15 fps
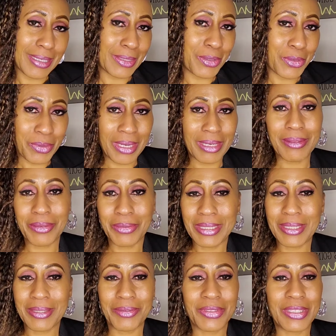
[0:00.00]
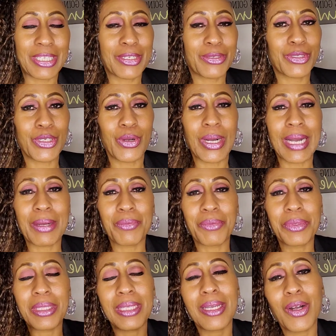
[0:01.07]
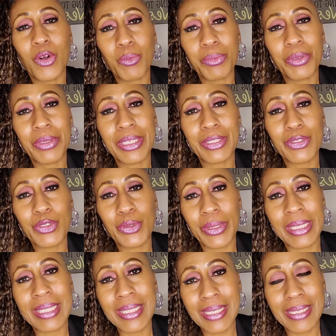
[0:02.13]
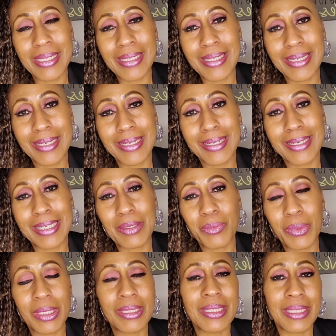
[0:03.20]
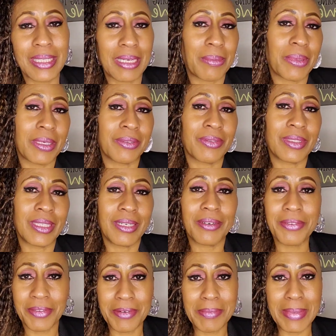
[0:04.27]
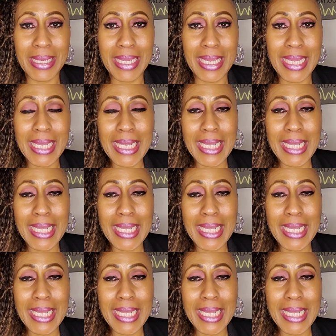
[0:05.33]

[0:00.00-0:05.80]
throughout the rest of the video. So I really hope you enjoyed this. It was a labor of love for me.